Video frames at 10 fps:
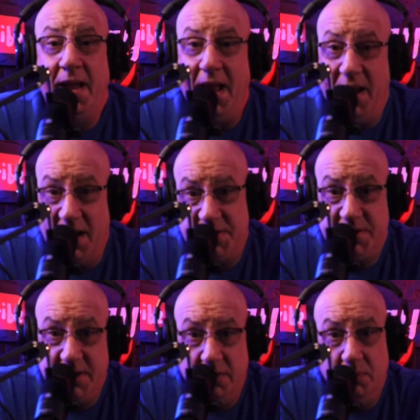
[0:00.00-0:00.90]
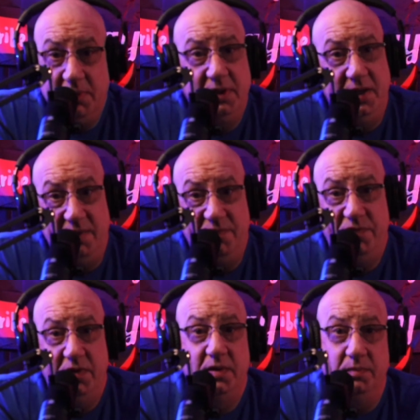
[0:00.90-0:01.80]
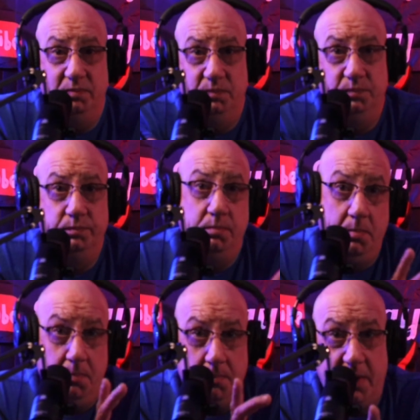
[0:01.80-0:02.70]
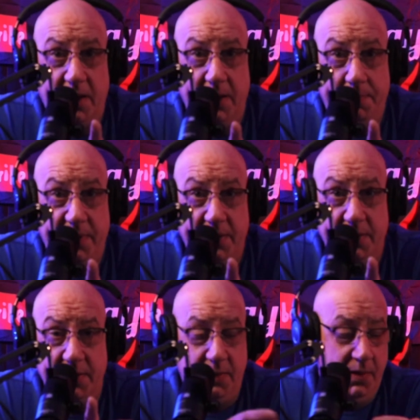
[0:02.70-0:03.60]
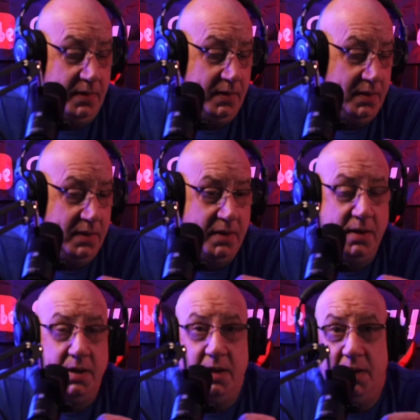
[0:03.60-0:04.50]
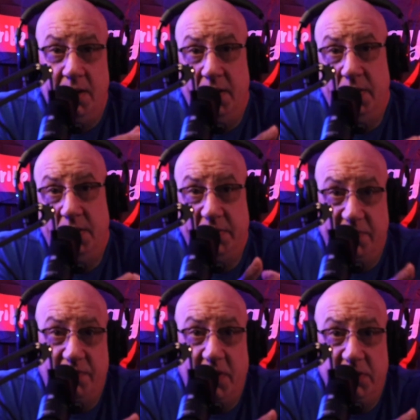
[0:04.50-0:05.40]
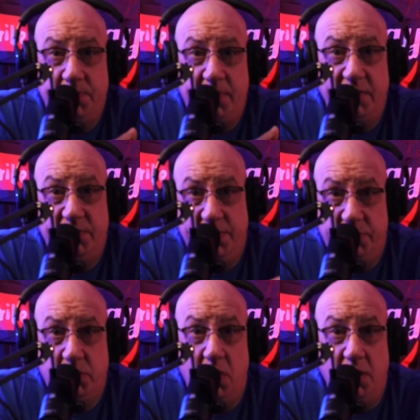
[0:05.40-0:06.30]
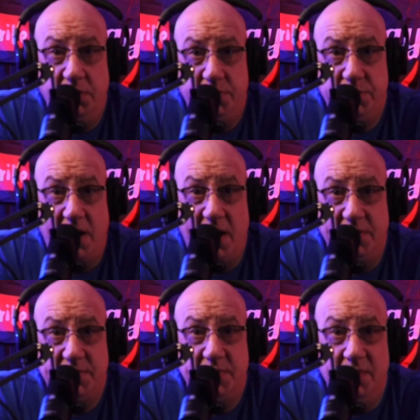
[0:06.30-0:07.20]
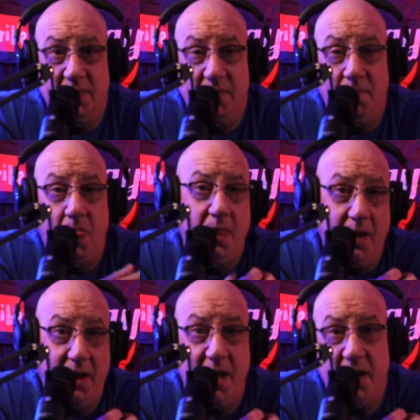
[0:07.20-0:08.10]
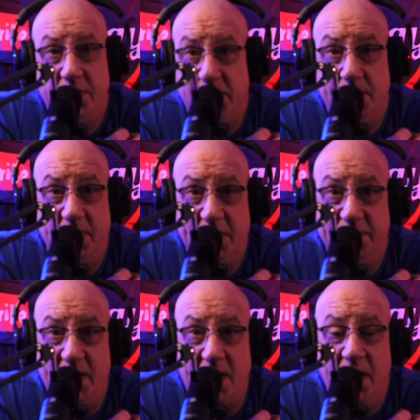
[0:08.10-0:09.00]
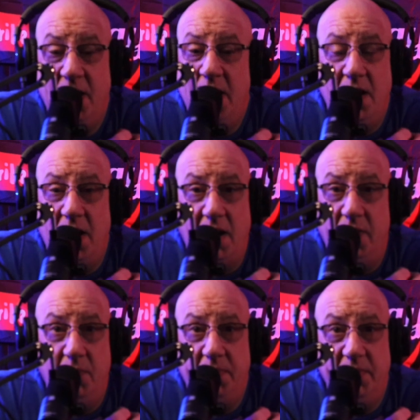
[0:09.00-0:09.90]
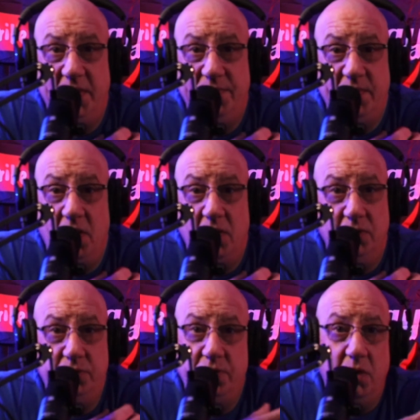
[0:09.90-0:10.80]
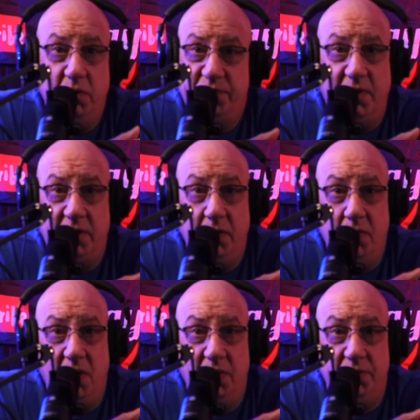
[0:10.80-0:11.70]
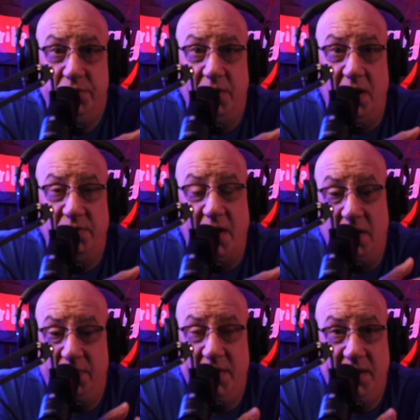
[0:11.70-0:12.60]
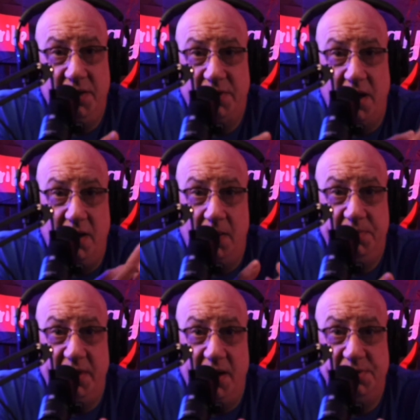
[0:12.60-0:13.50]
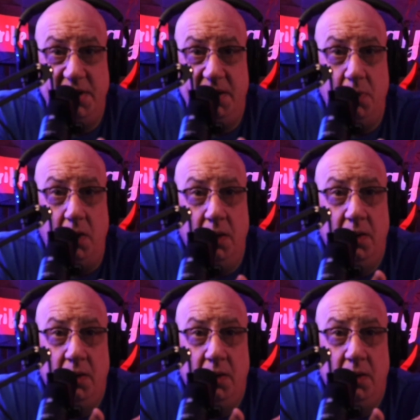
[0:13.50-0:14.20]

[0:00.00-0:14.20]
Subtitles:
And I still believe, my opinion, that the vice president is calling the shots. I honestly believe that. I don't believe that Uncle Joe is fucking calling the shots. I don't think he's got it upstairs anymore.